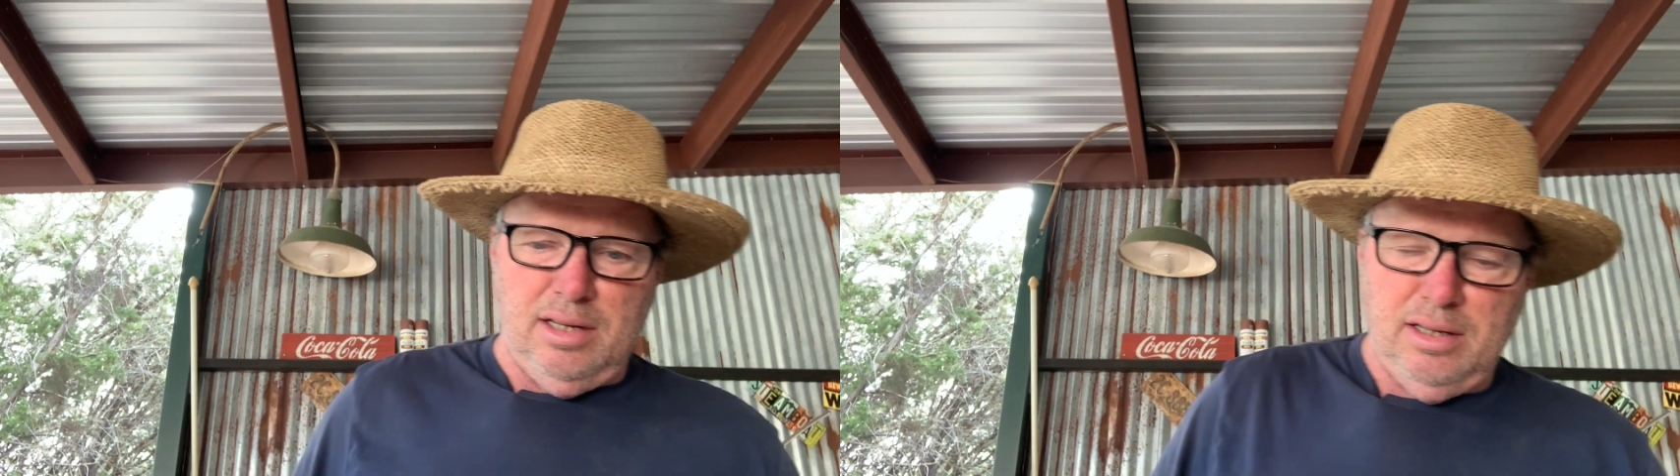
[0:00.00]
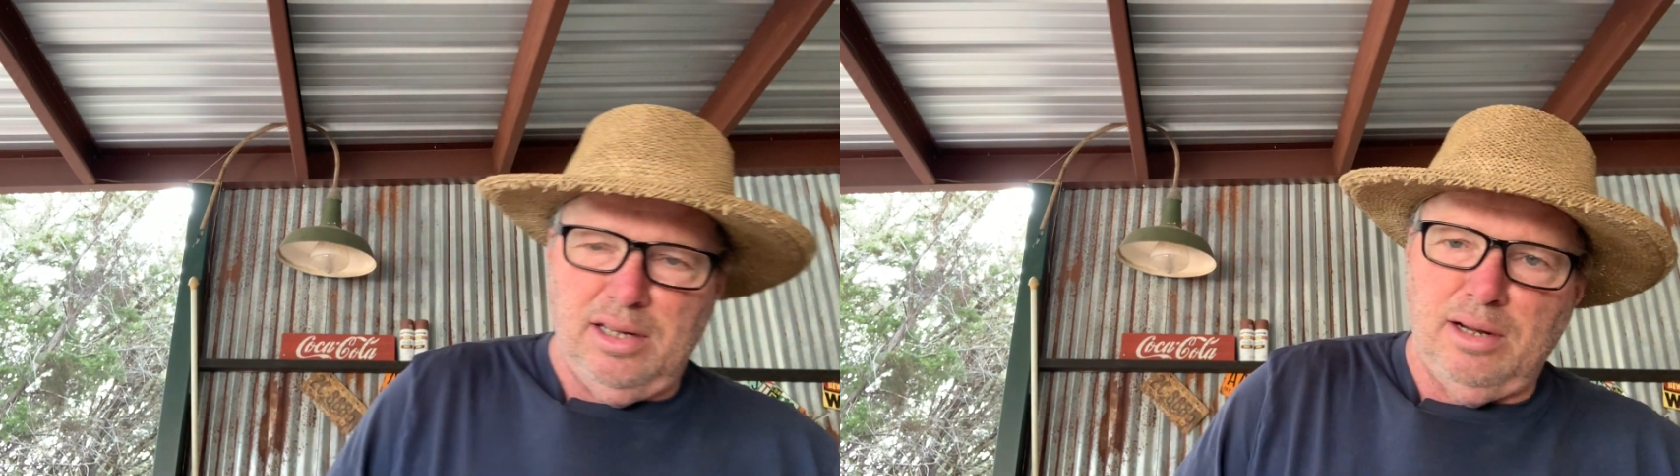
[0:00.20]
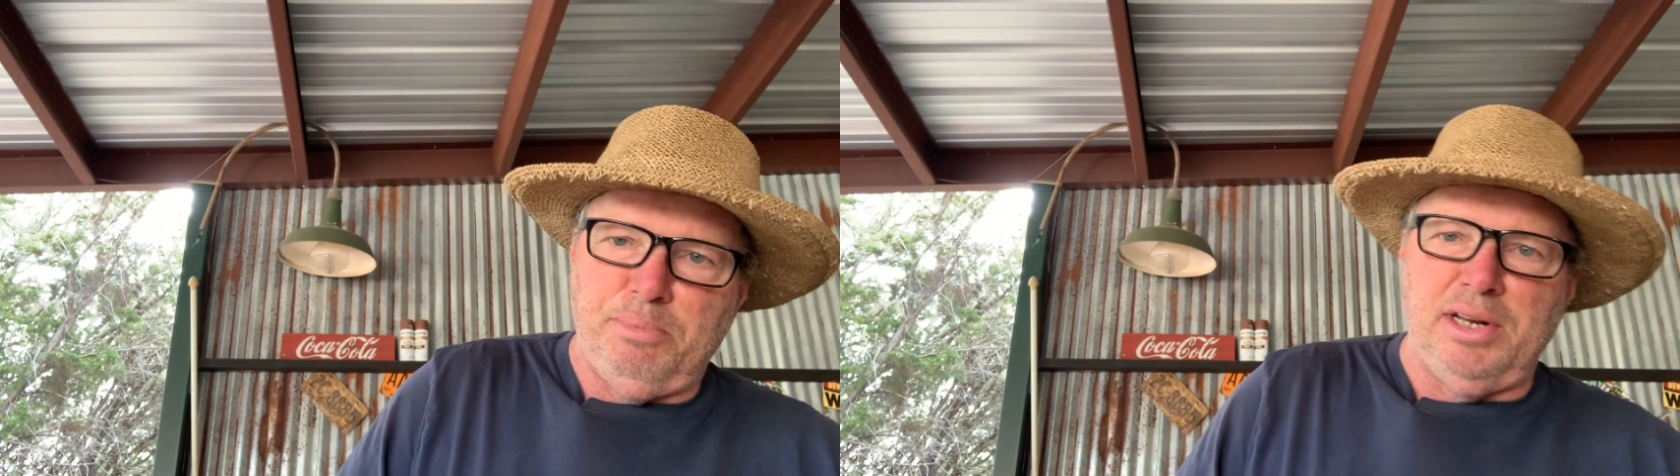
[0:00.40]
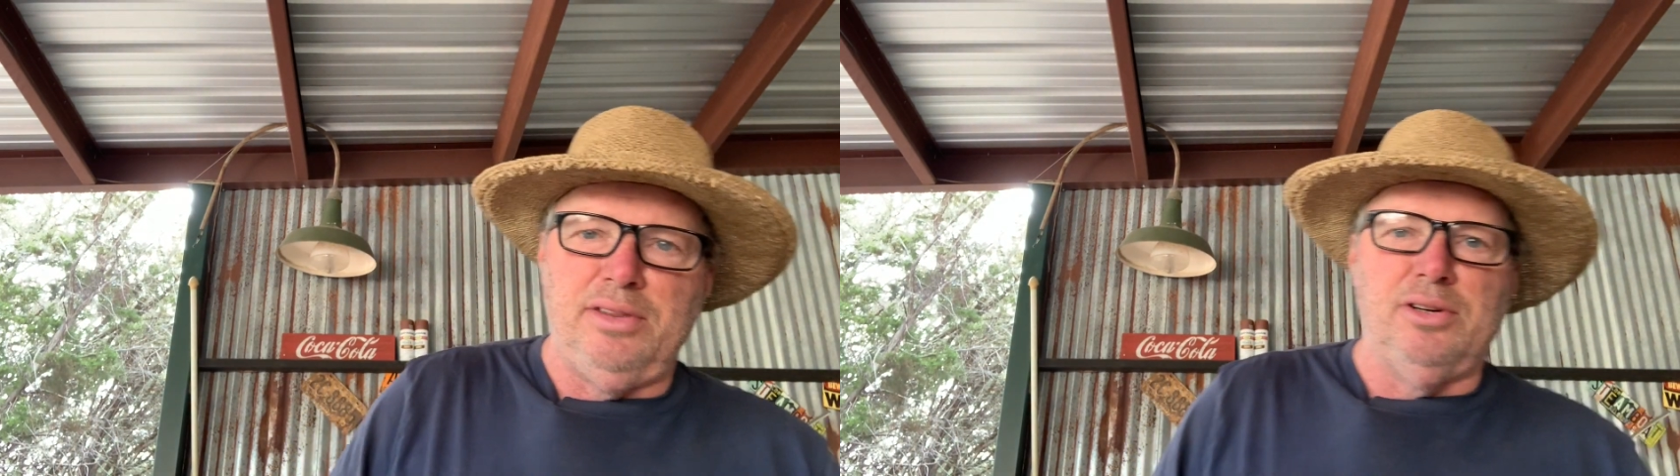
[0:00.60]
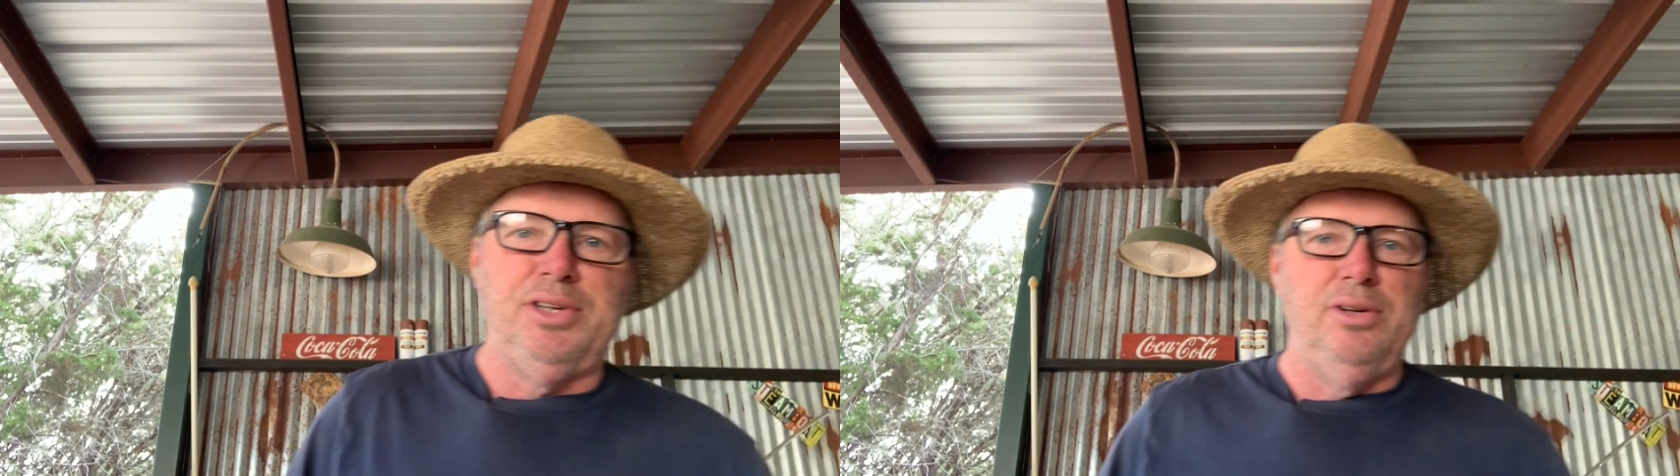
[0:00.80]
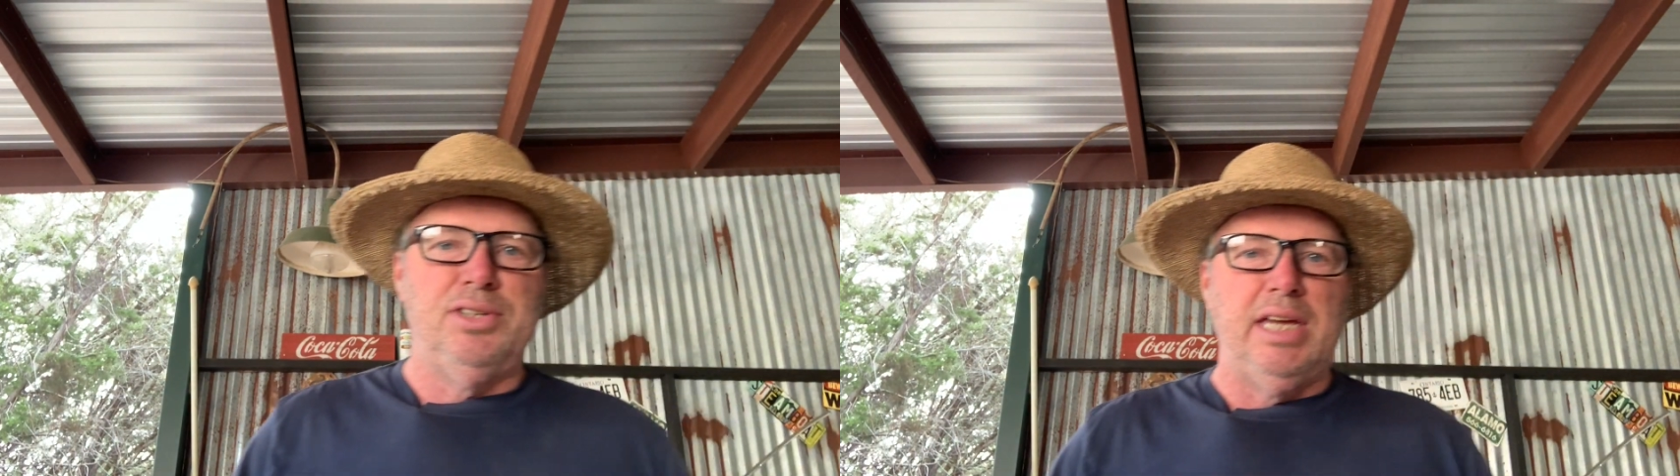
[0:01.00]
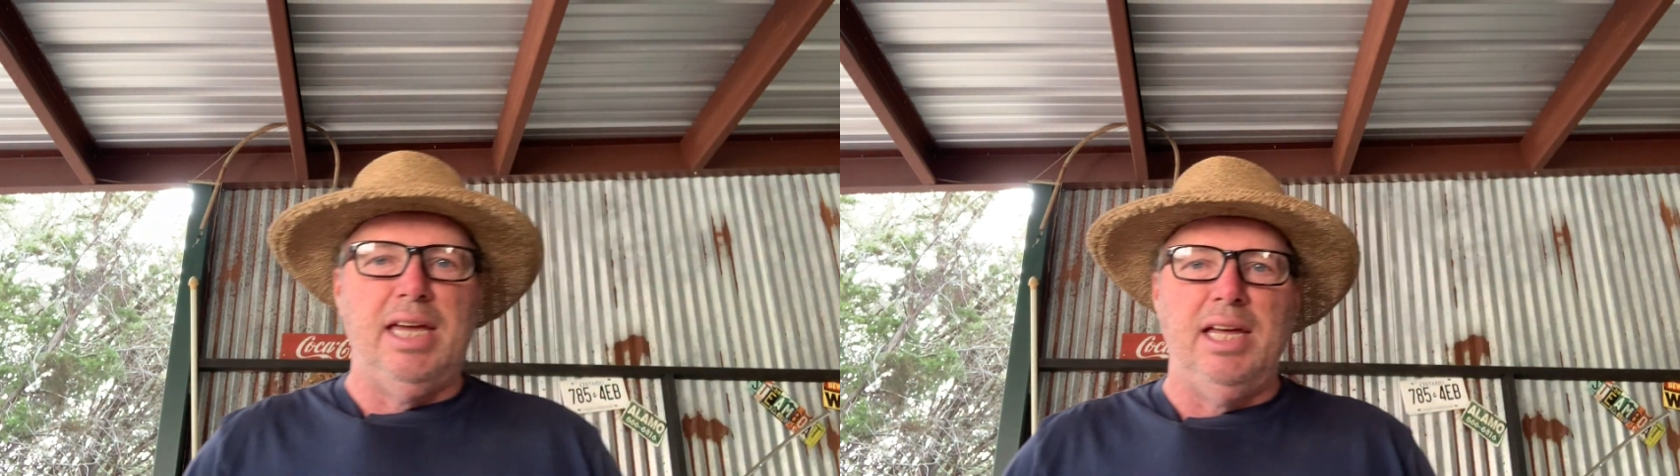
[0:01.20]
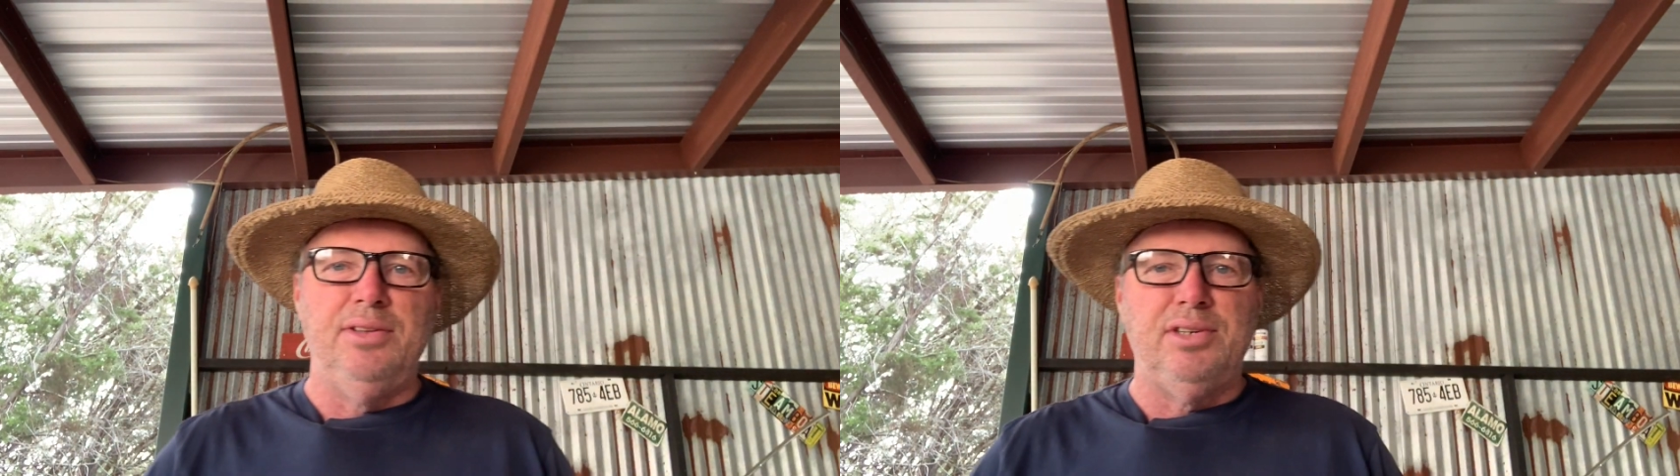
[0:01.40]
you know, put in their 2
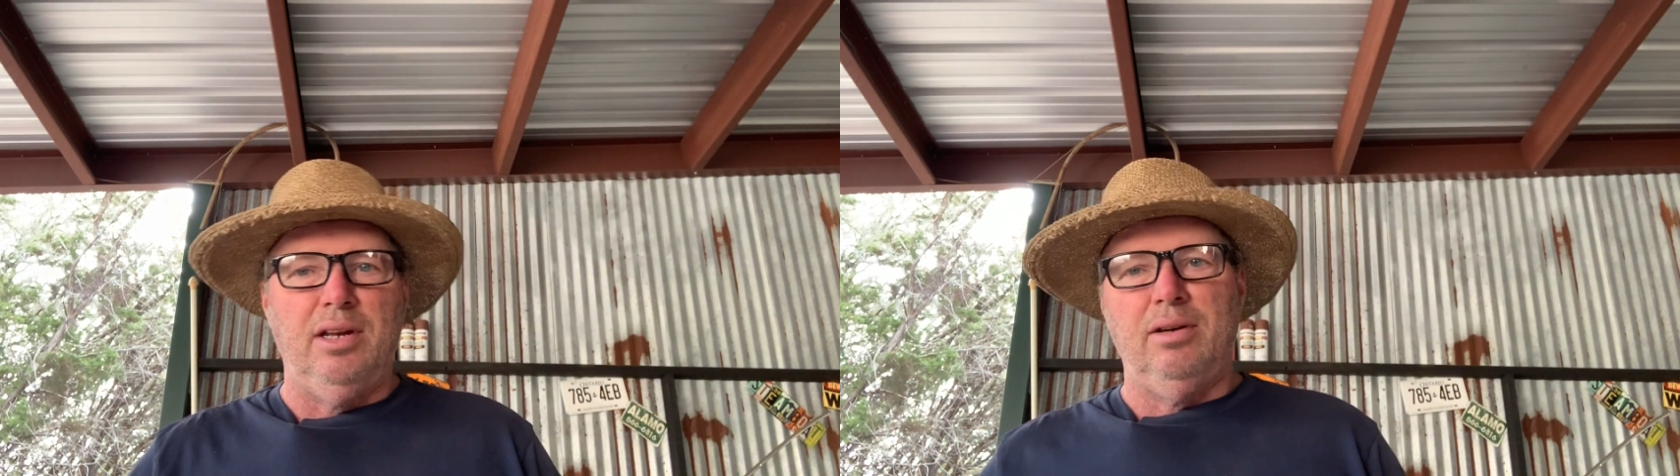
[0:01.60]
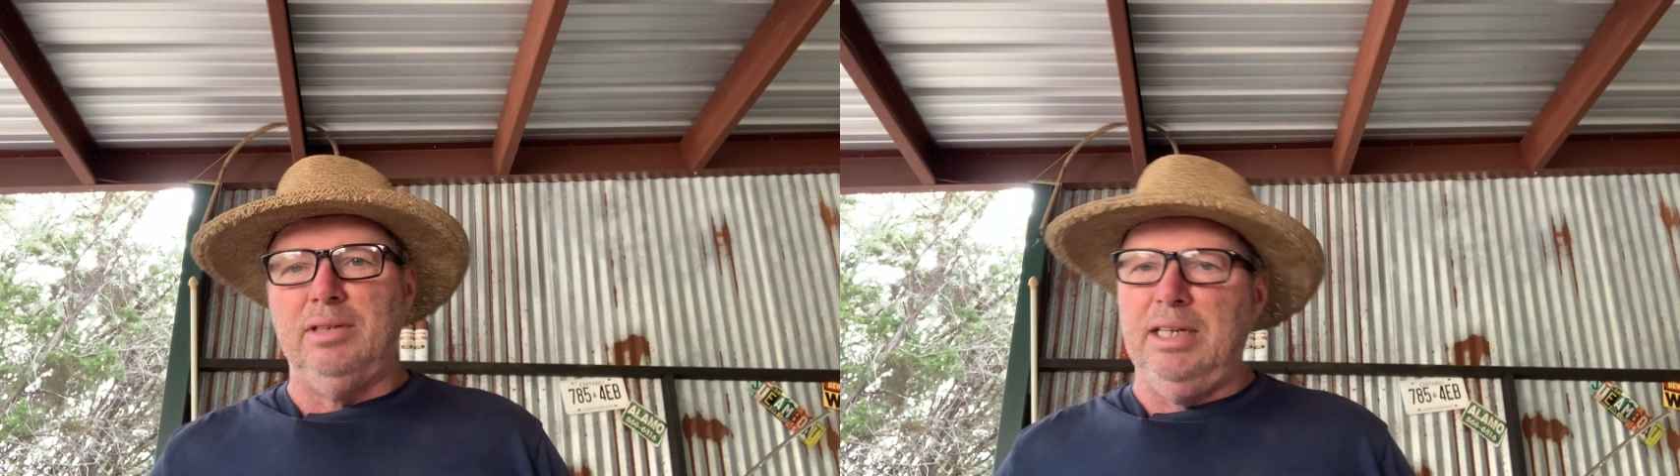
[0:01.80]
cents. You know,